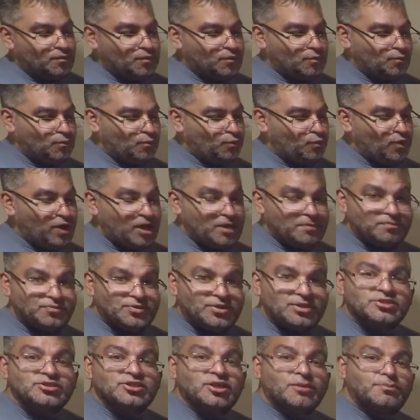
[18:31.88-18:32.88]
ramp
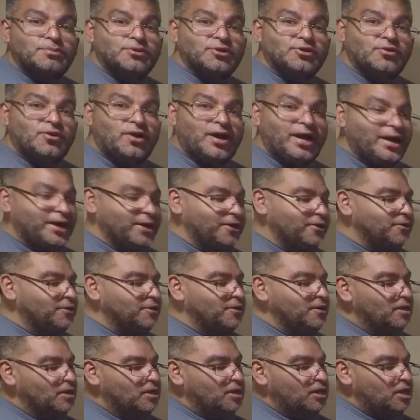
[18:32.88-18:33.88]
this up a little higher
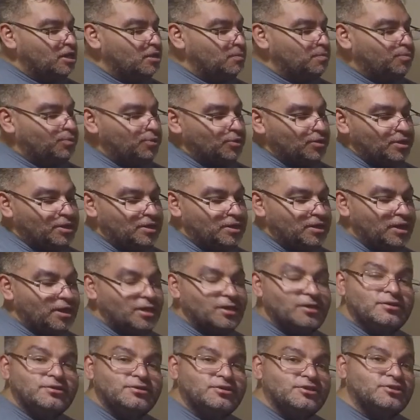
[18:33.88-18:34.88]
and put an
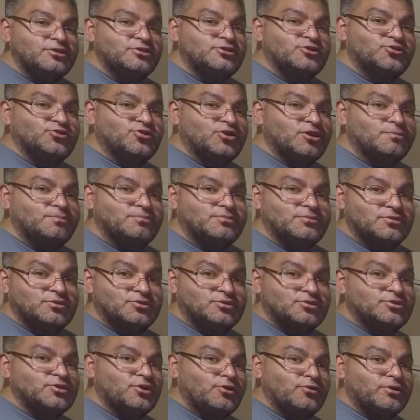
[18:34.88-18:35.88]
LED strip
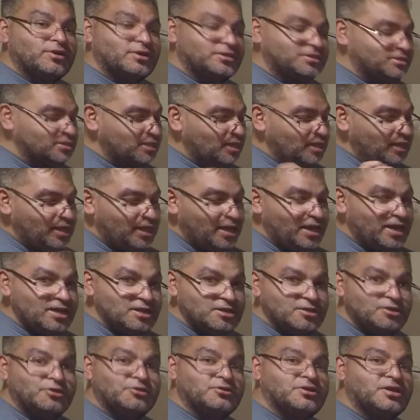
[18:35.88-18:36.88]
so it can say, hey,
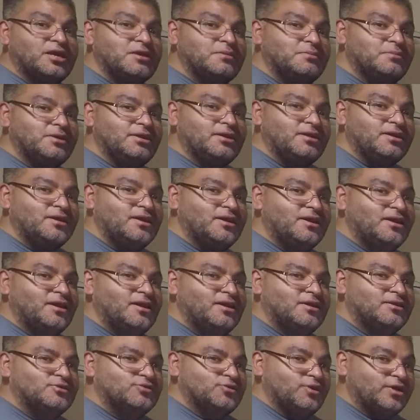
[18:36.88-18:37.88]
look at me,
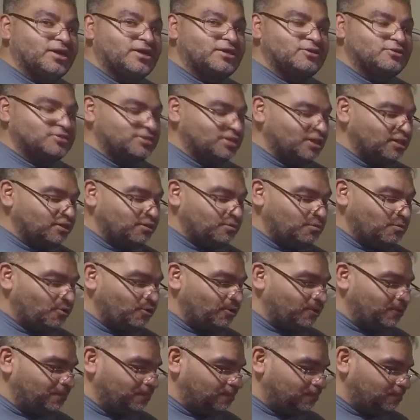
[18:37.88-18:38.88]
so I can sell it
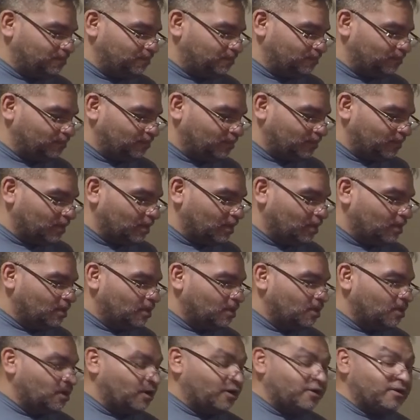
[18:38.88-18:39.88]
more.
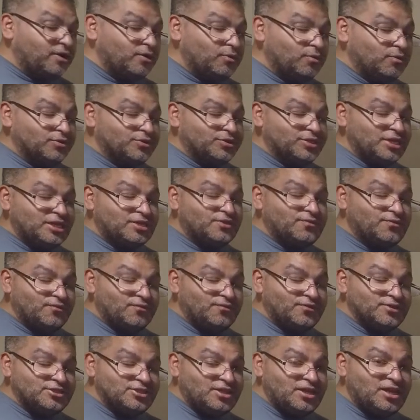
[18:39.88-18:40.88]
All right, well, thanks for
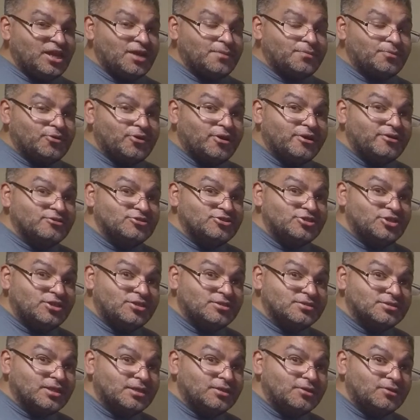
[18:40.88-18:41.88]
visiting Apple iOS
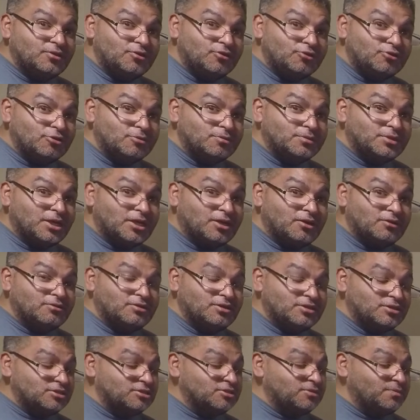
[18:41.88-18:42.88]
Genius on the YouTube channel.
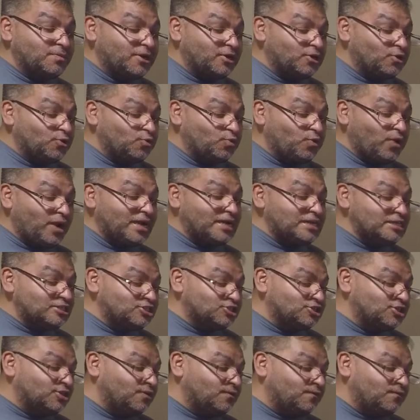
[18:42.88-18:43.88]
This is about a
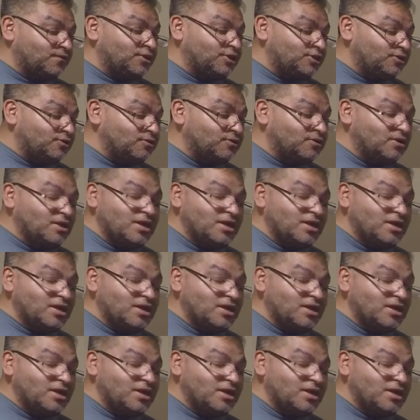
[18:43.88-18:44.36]
rideshare video,